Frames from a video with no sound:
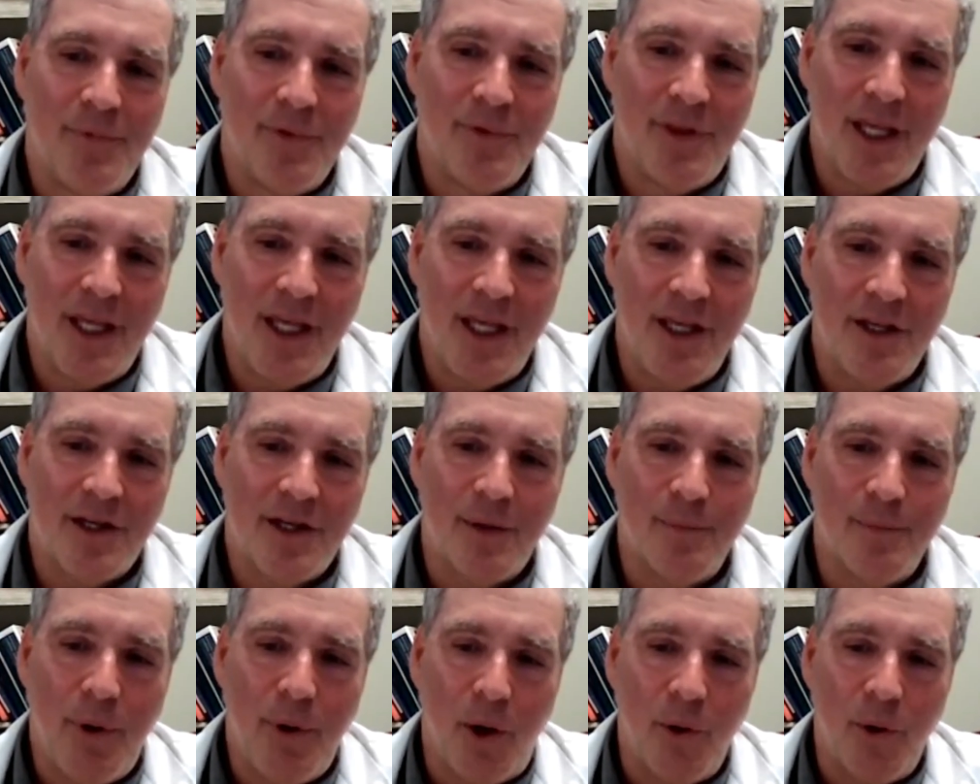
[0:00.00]
The
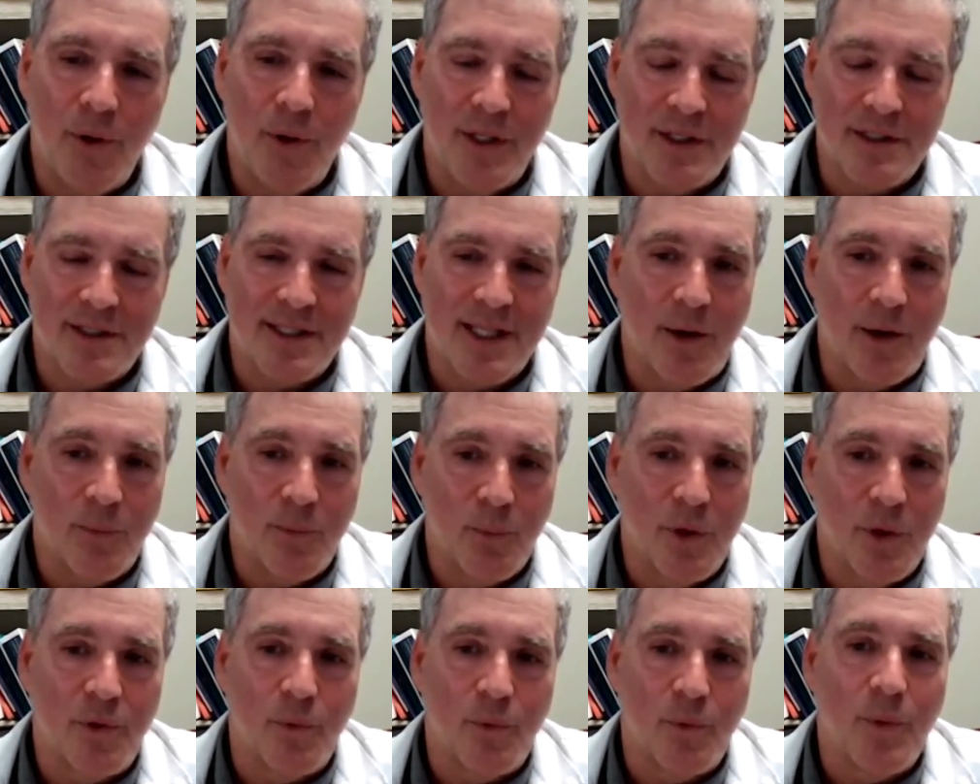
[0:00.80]
components
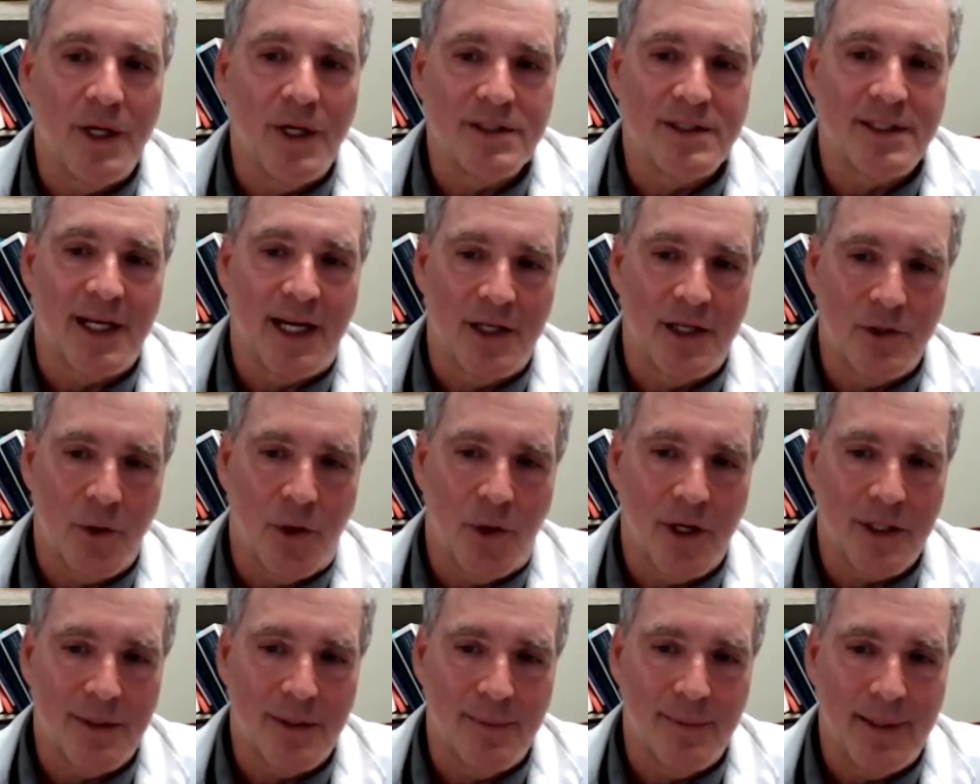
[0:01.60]
that were the ones that I
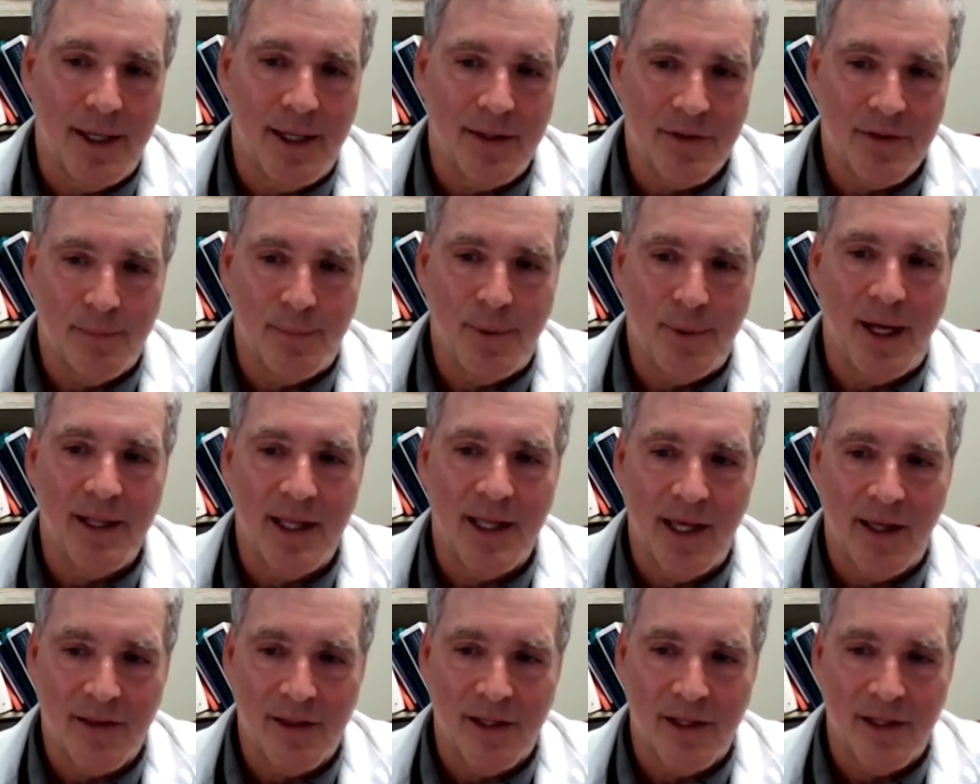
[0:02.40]
talked about, the
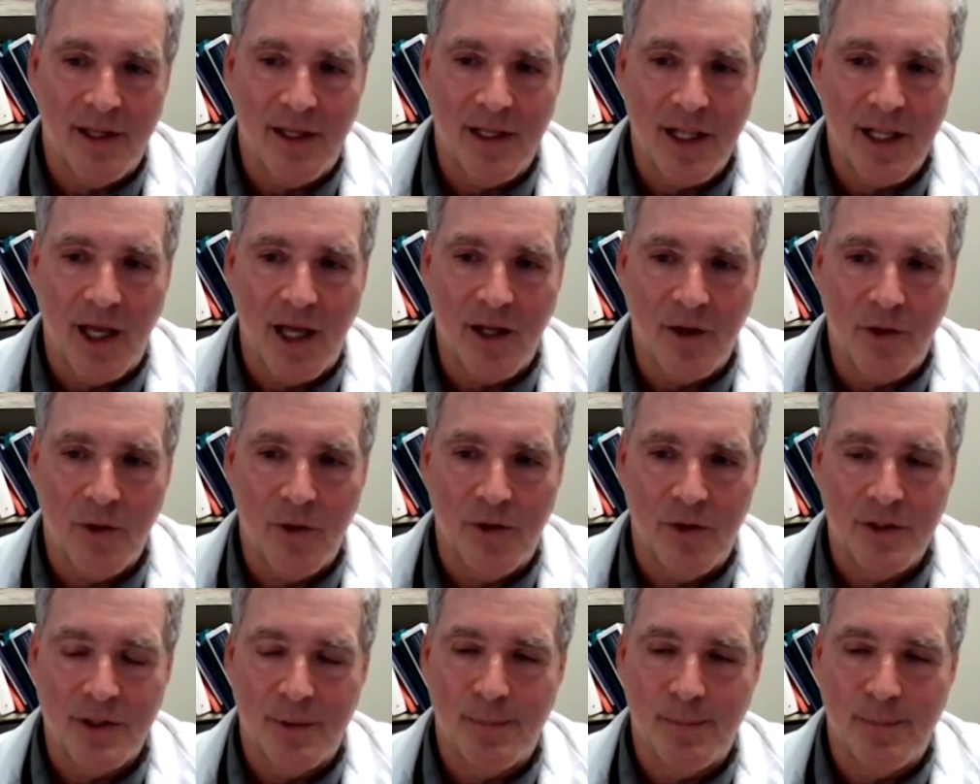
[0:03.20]
polyethylene
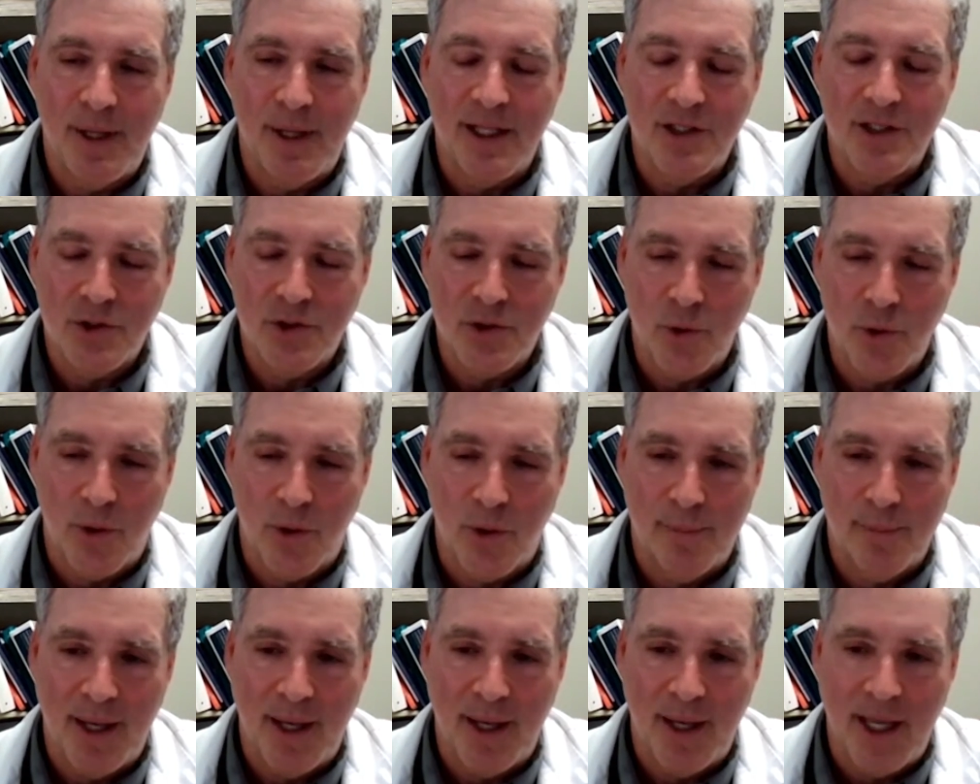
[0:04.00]
glycol and the
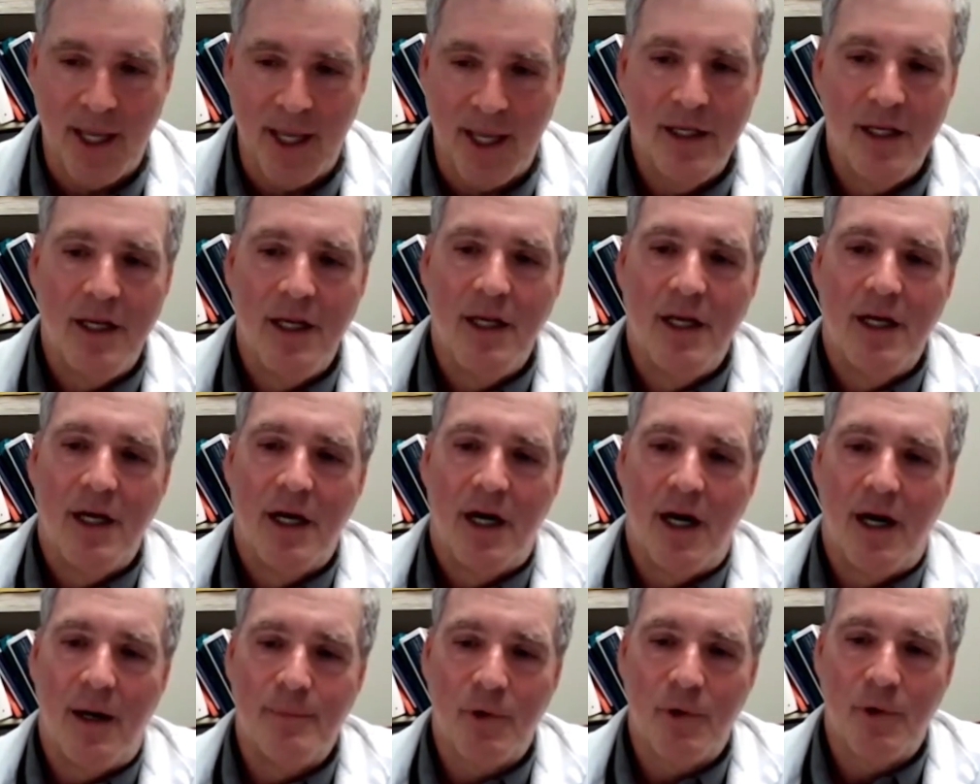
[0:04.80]
polysorbate,
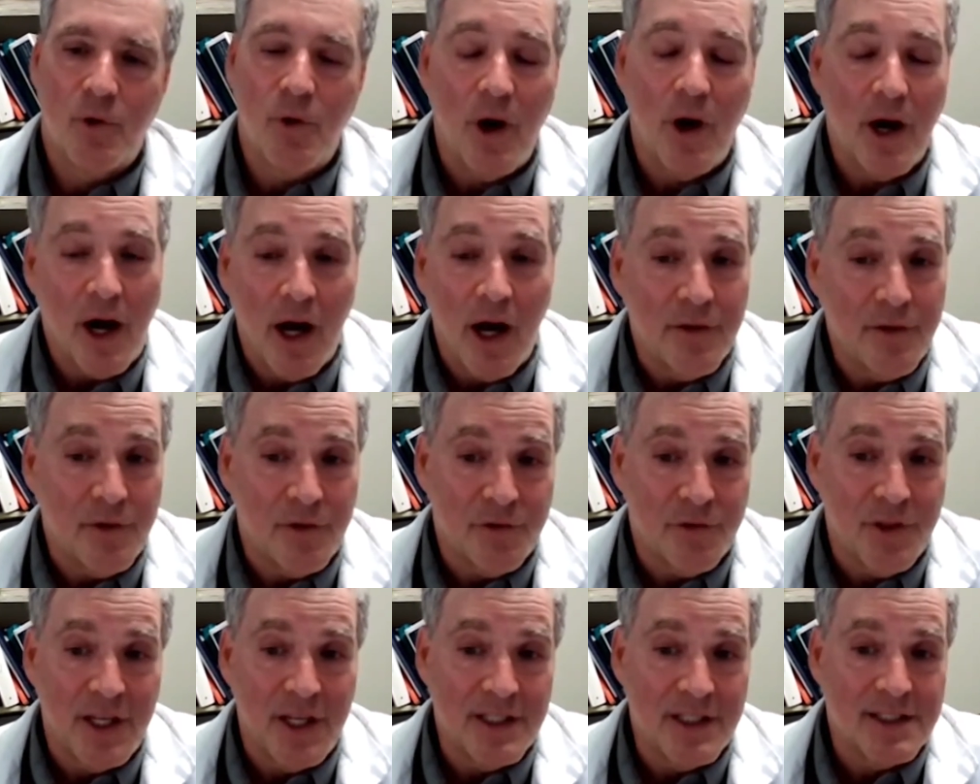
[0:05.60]
there are
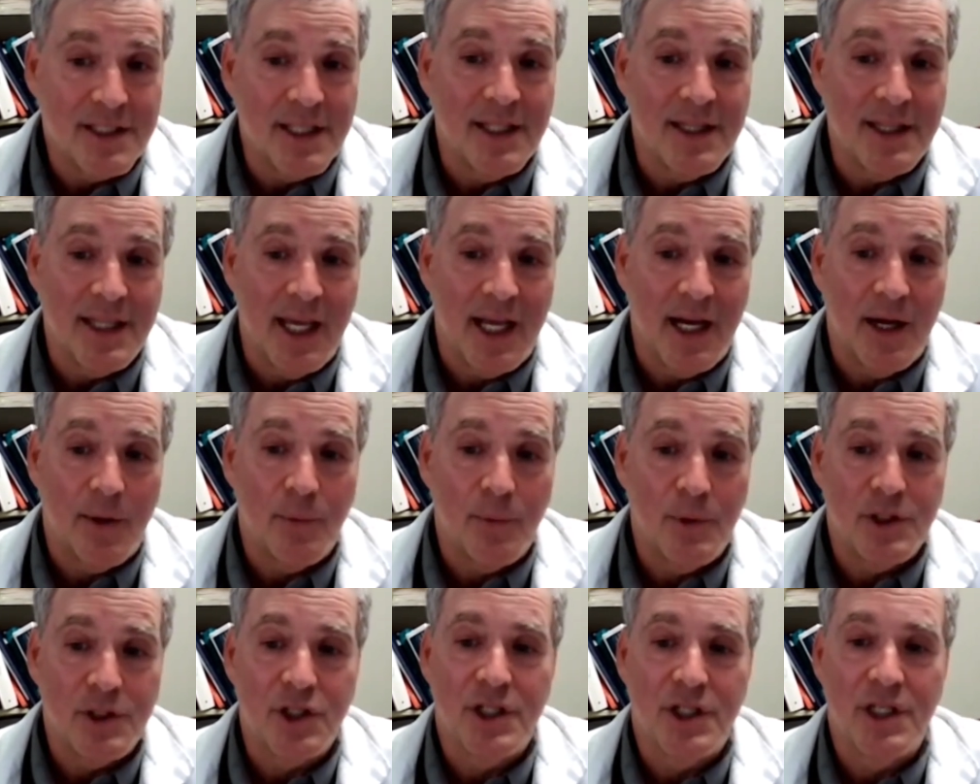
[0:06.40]
other things in there
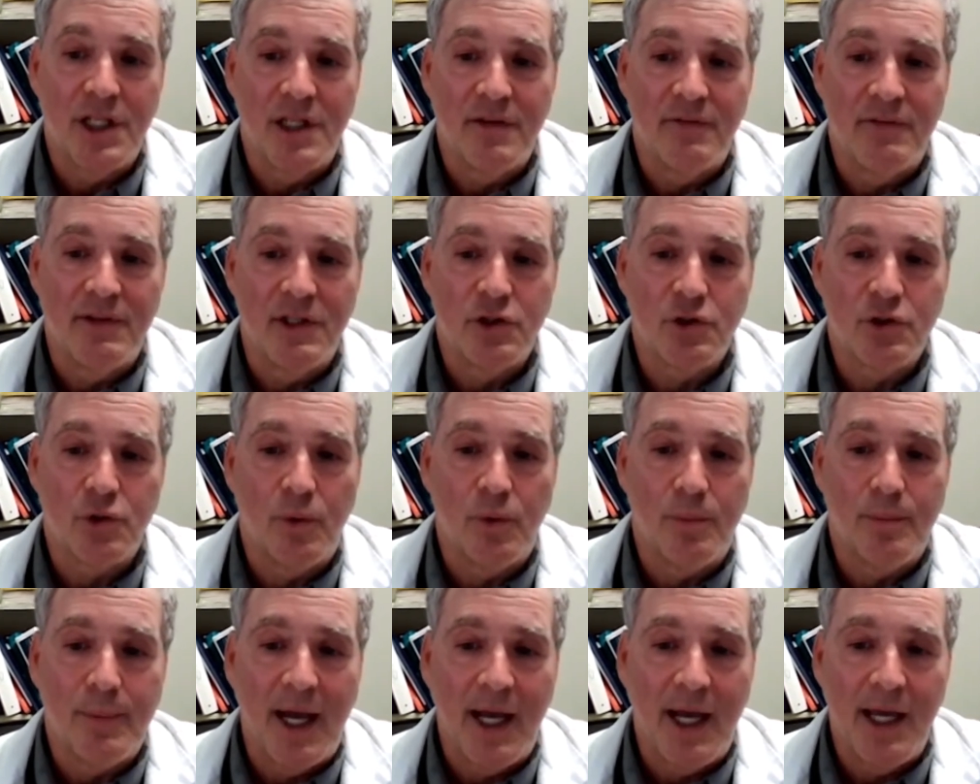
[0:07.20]
which an
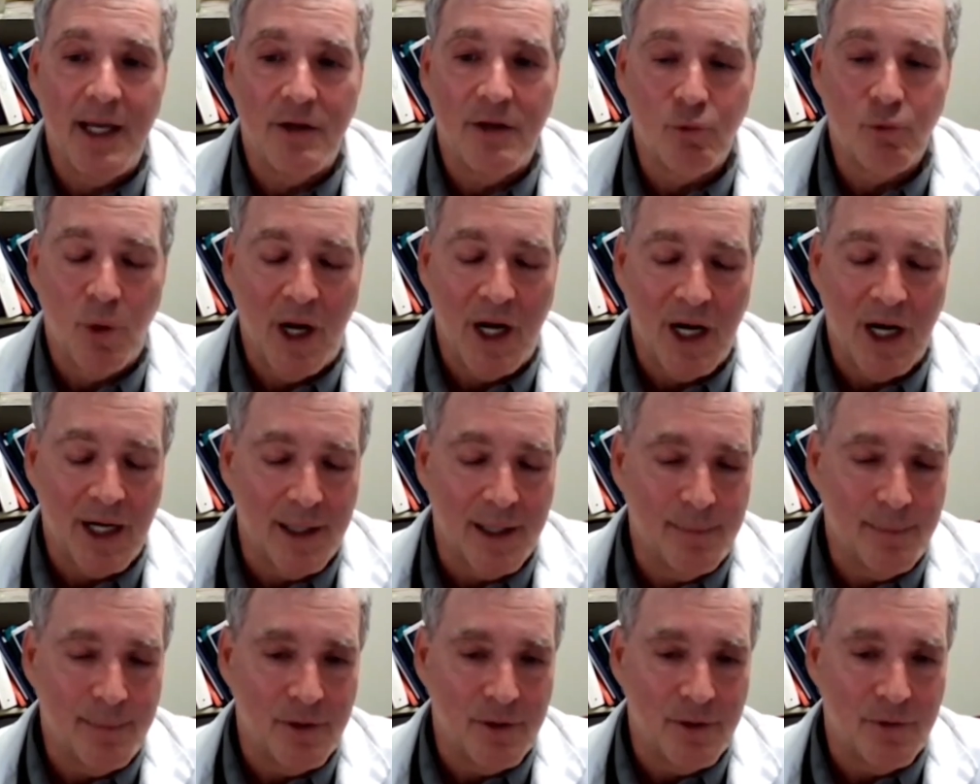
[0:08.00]
individual might
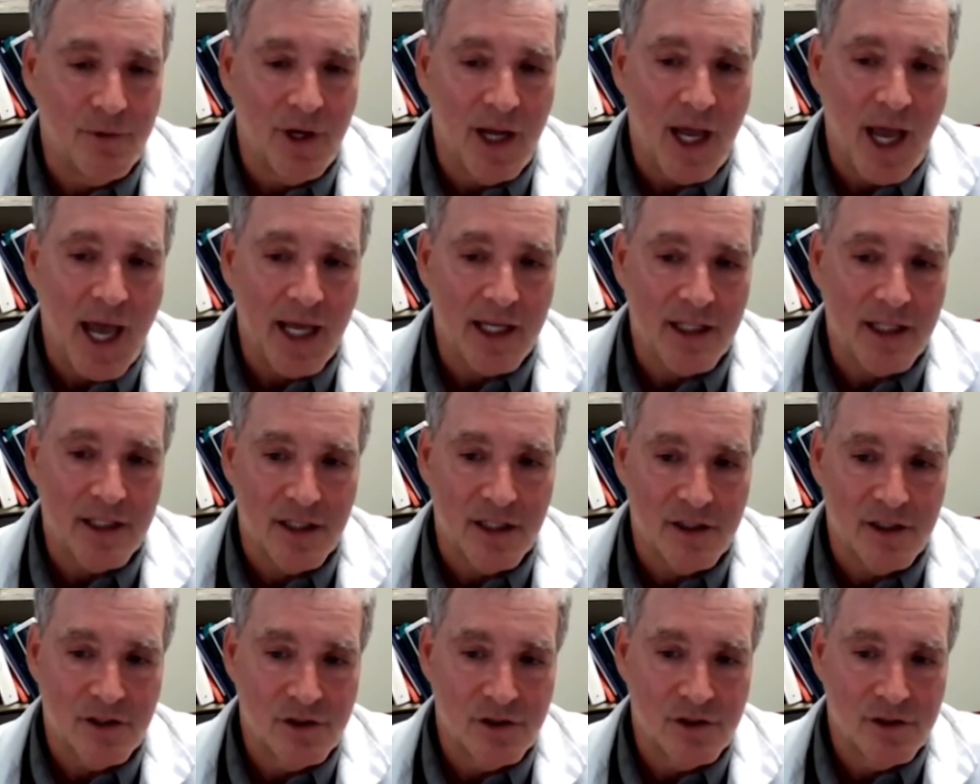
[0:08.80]
rarely be
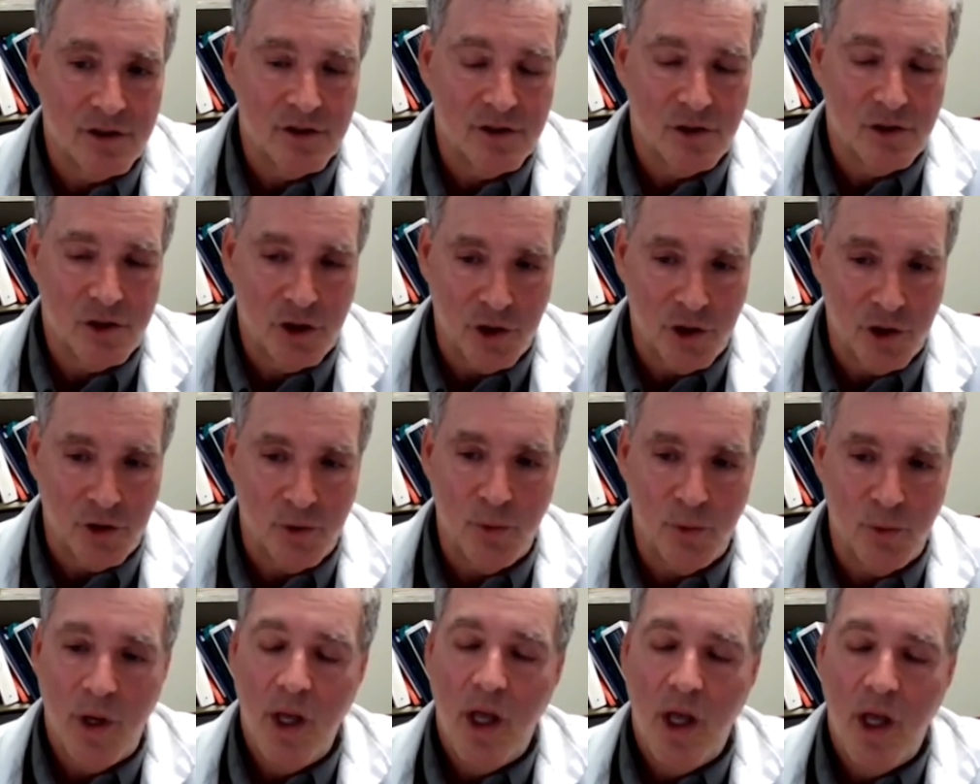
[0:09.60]
reactive
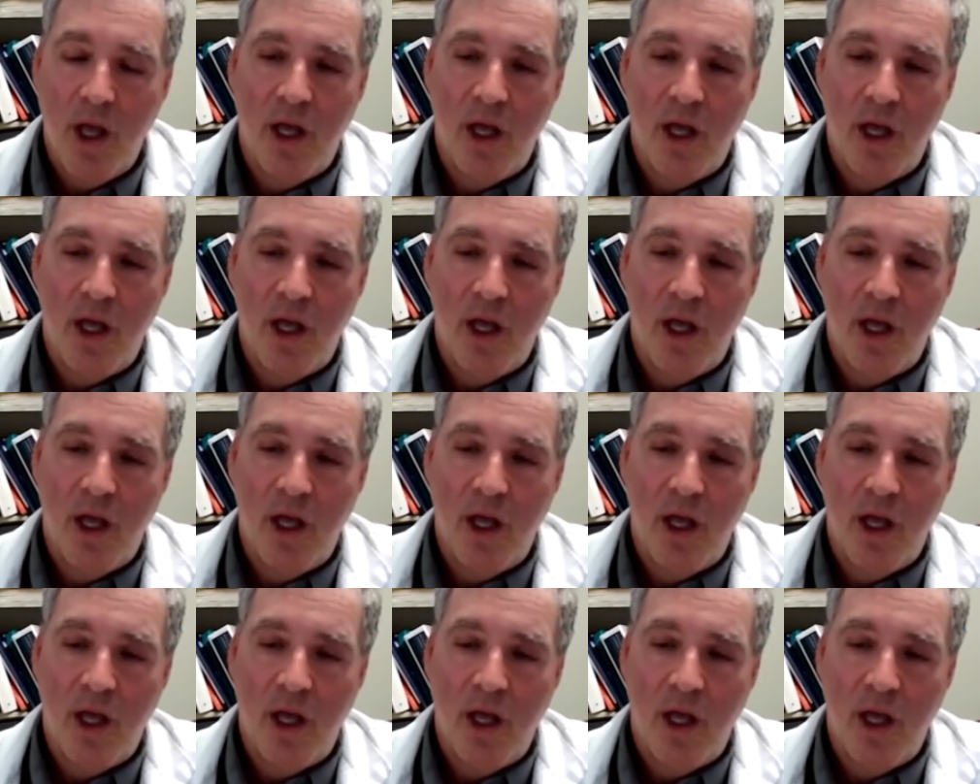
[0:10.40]
to.